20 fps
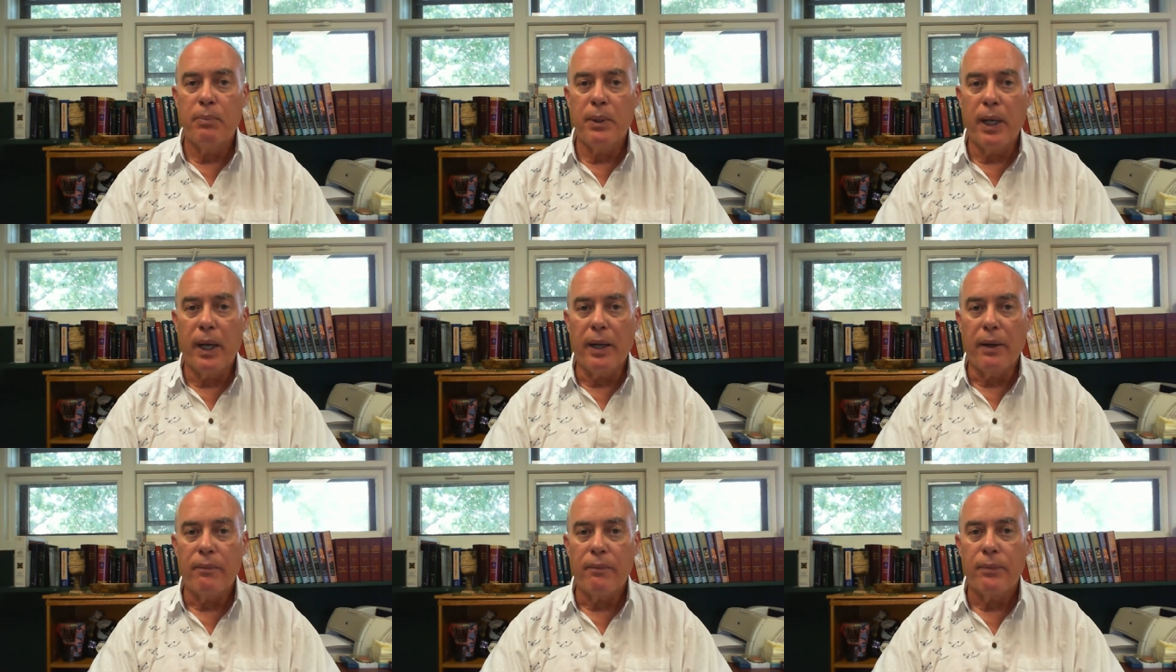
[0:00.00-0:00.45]

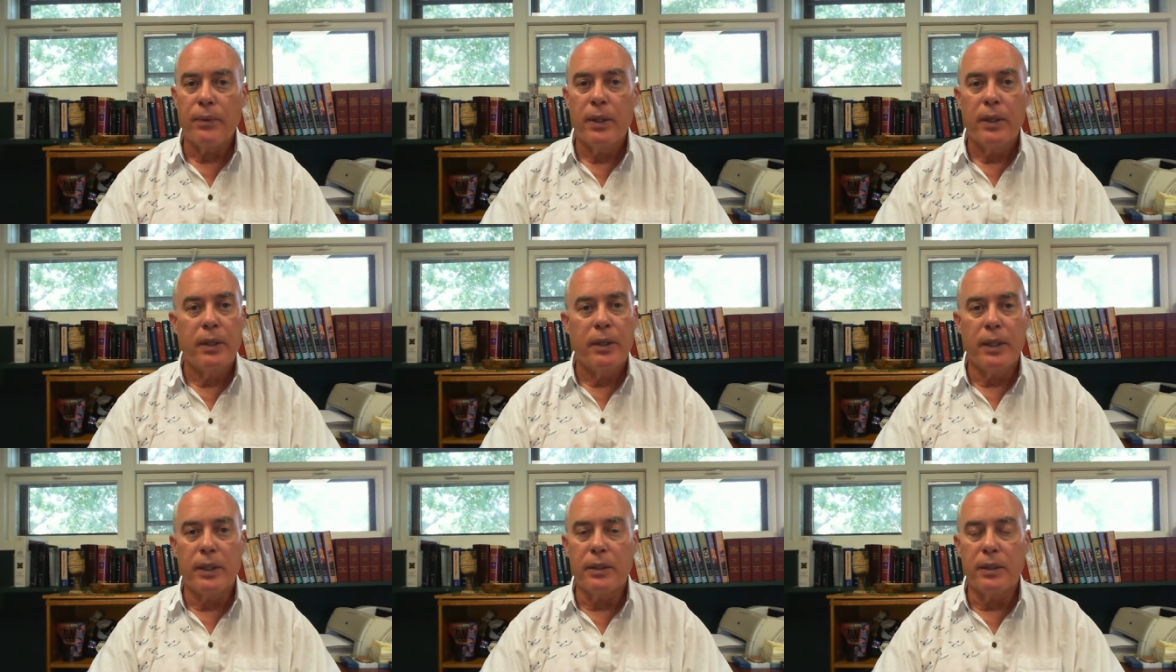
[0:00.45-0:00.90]
But
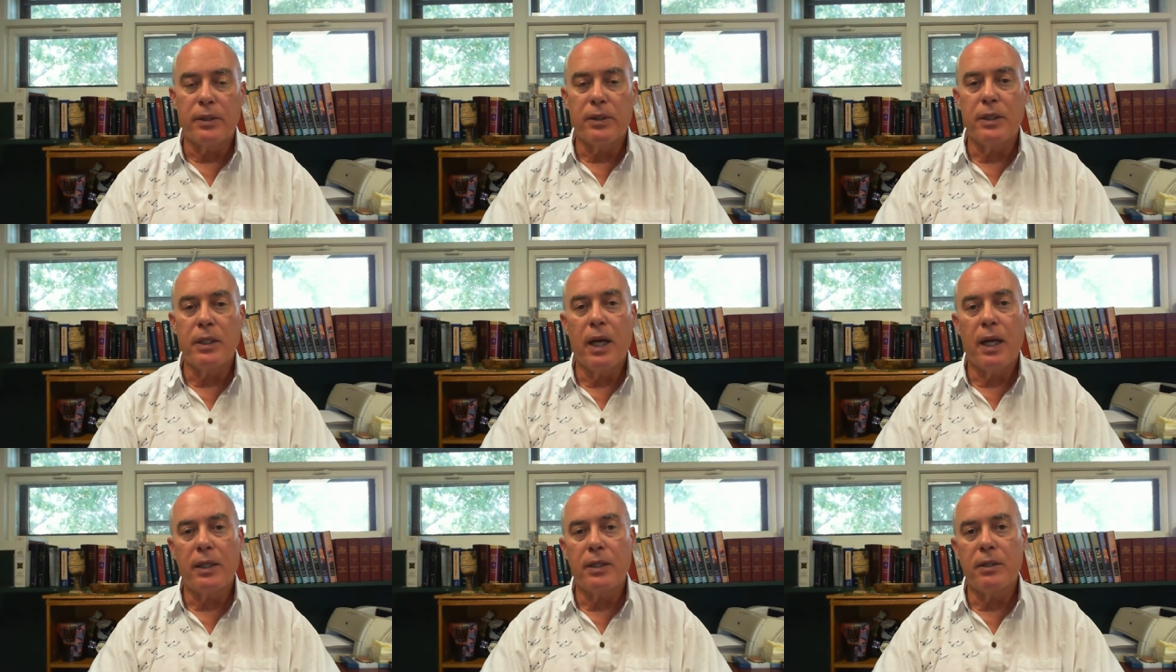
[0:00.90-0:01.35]
it
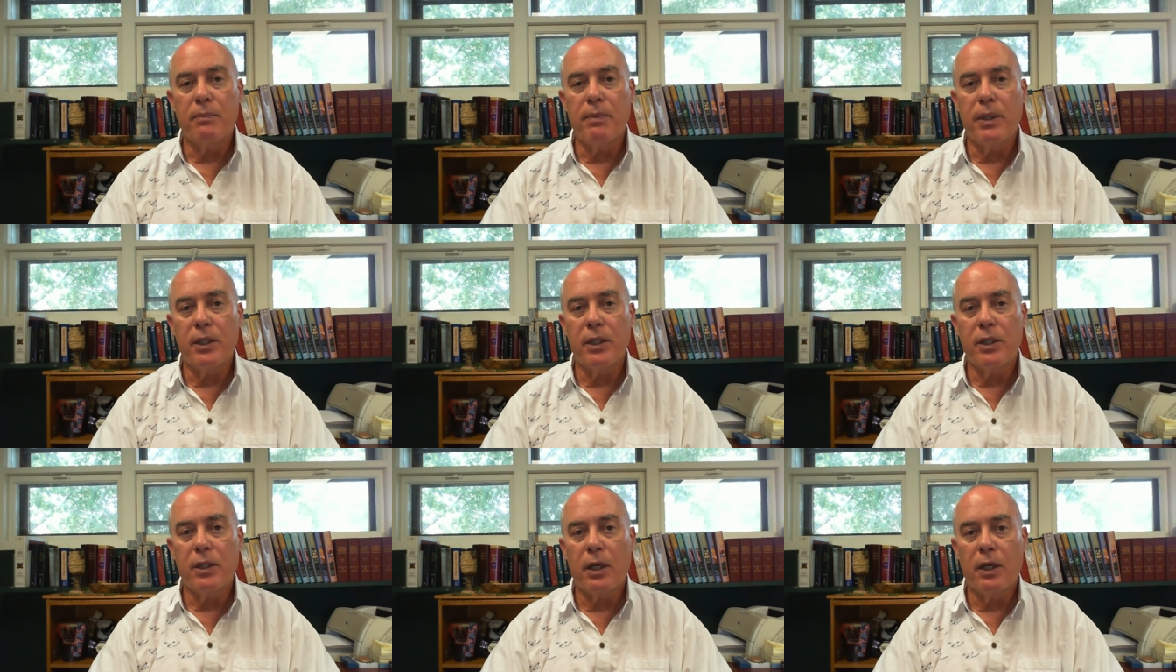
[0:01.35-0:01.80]
does not
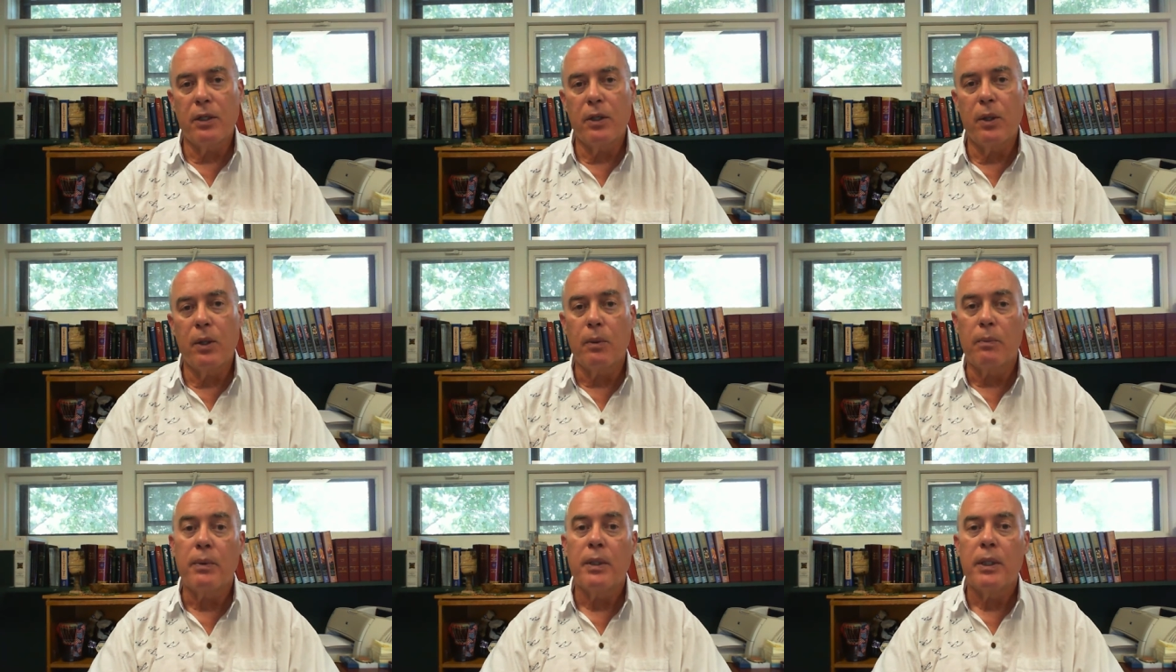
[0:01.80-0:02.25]
diminish our
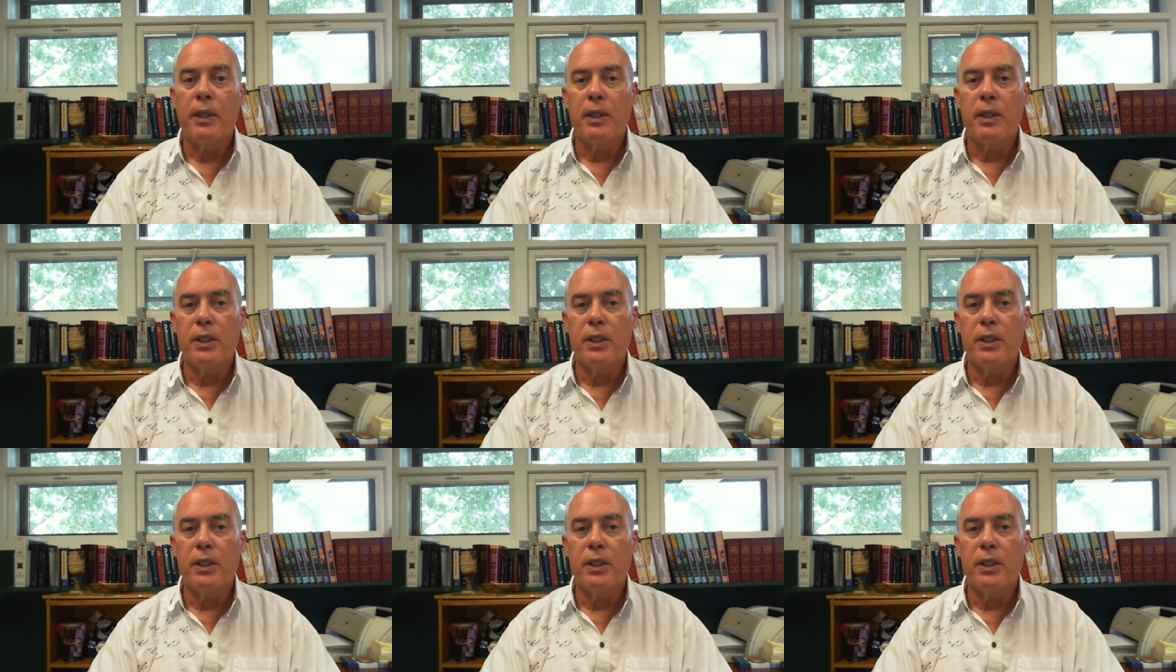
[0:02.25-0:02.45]
hope.